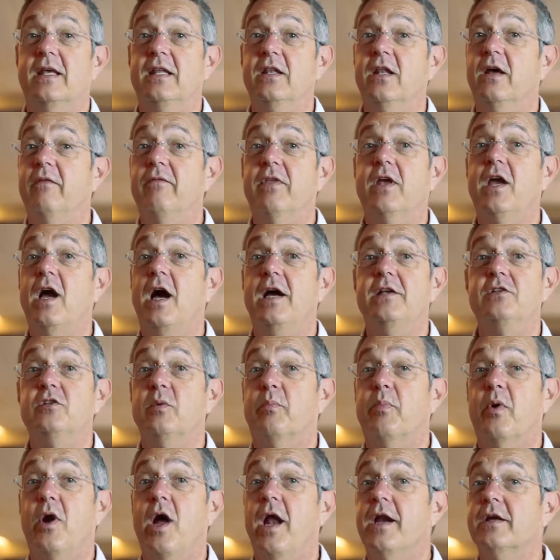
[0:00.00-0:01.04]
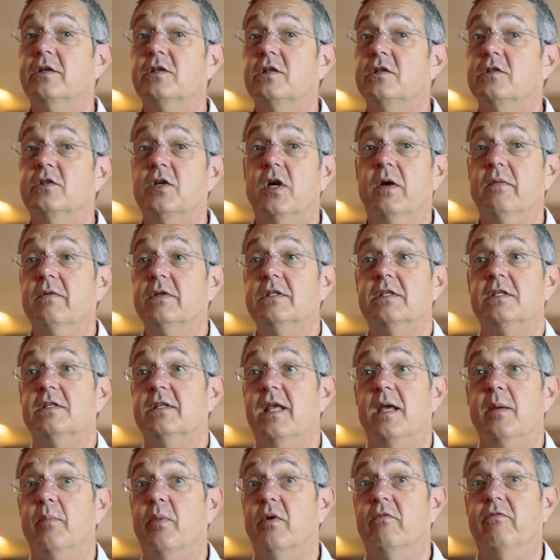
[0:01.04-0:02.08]
love the kinds of products and services
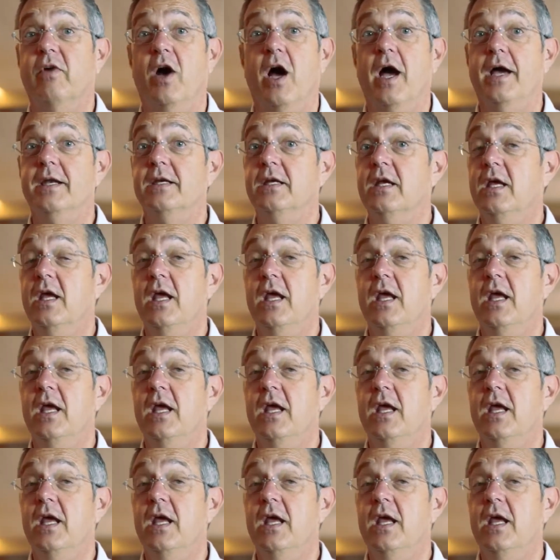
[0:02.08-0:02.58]
they provide.